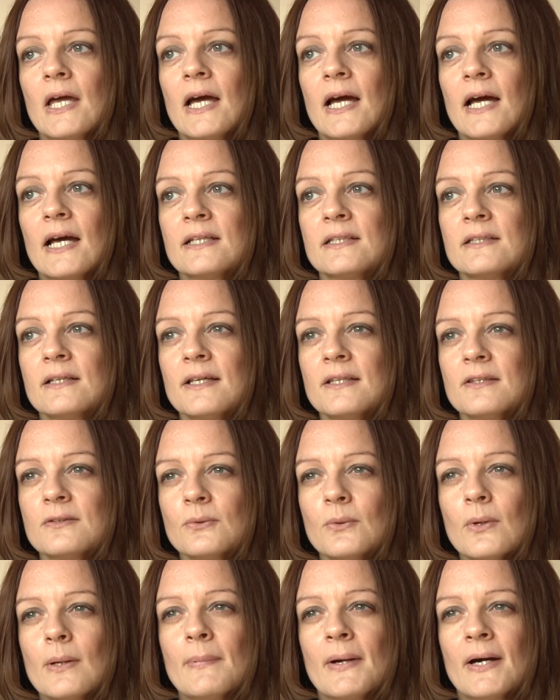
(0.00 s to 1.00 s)
And I
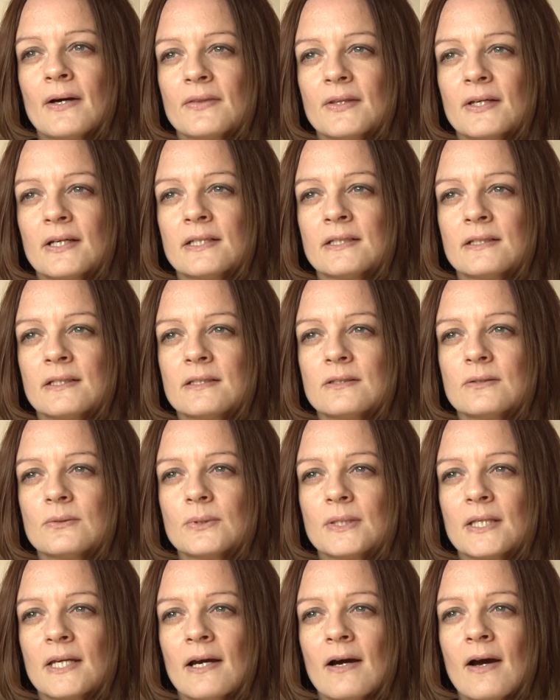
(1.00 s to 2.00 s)
thought about that, and I
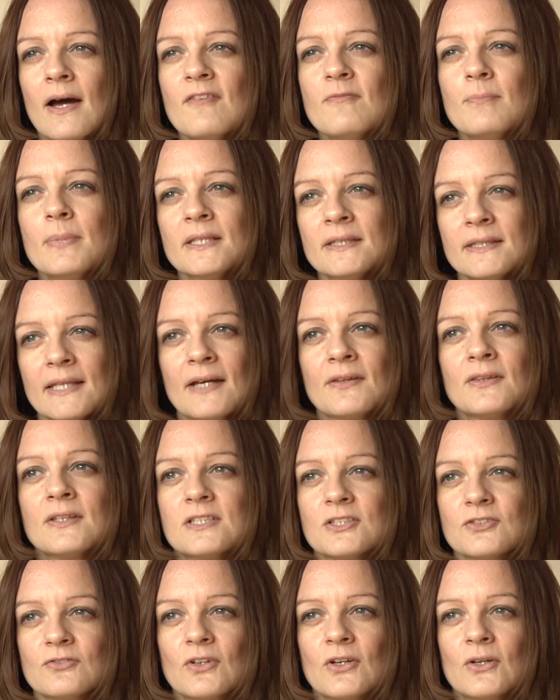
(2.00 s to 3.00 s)
thought, yeah, I've been down
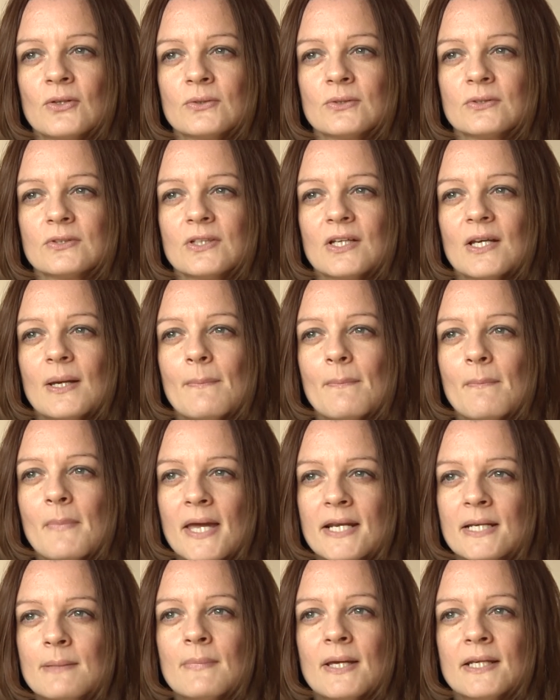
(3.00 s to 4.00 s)
this road
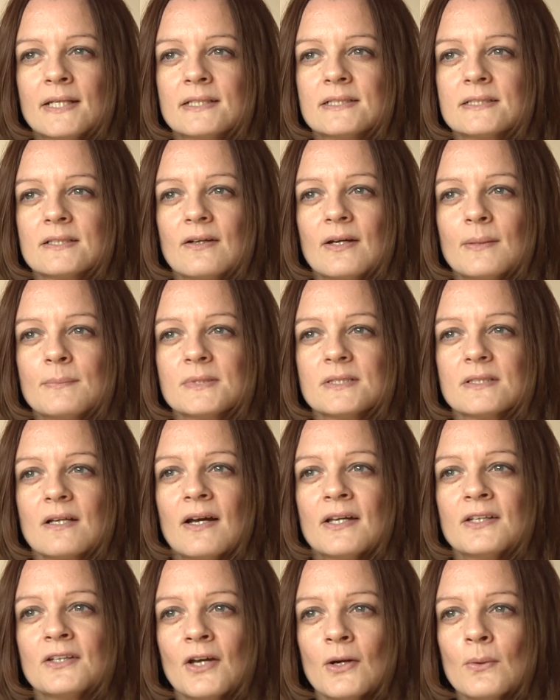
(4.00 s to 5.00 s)
many, many times.
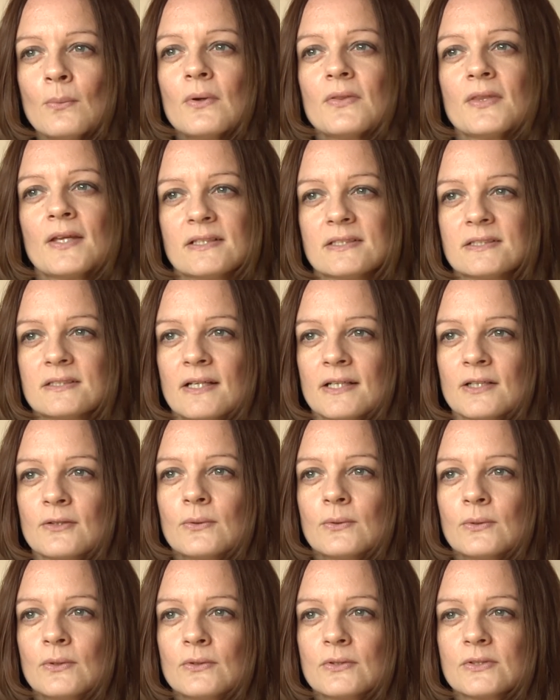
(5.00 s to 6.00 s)
I know what that
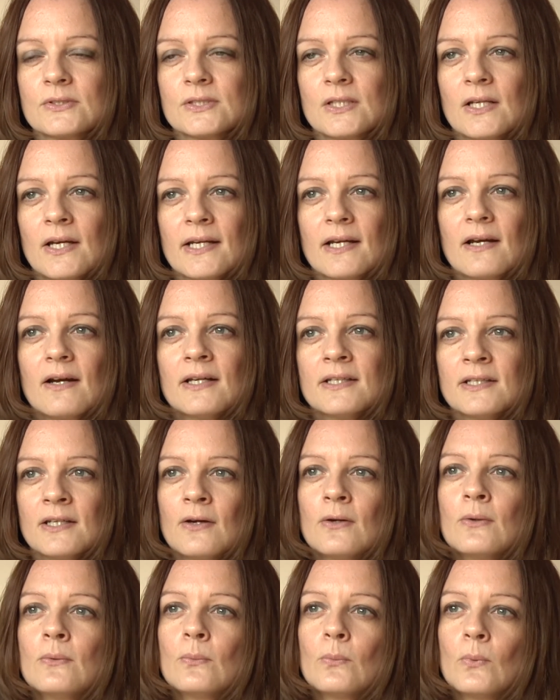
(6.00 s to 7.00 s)
cycle looks like. I
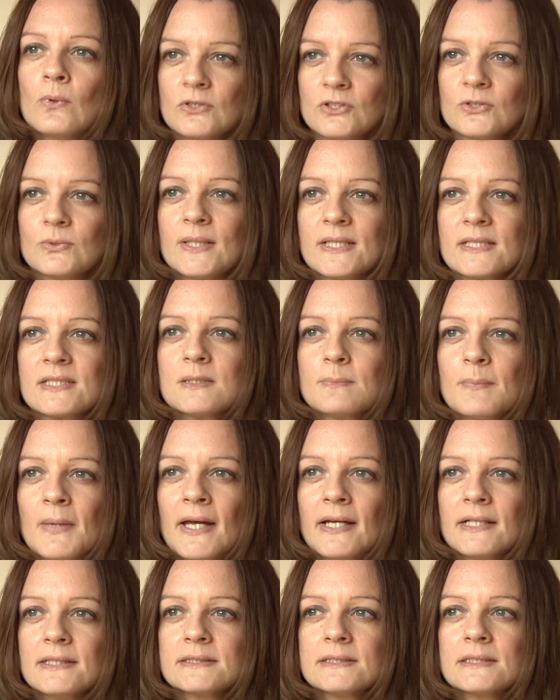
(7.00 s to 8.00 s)
know what to
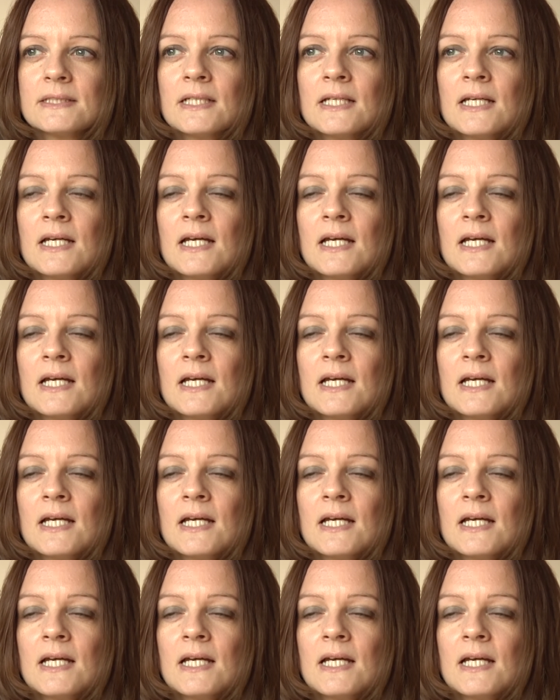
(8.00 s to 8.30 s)
expect.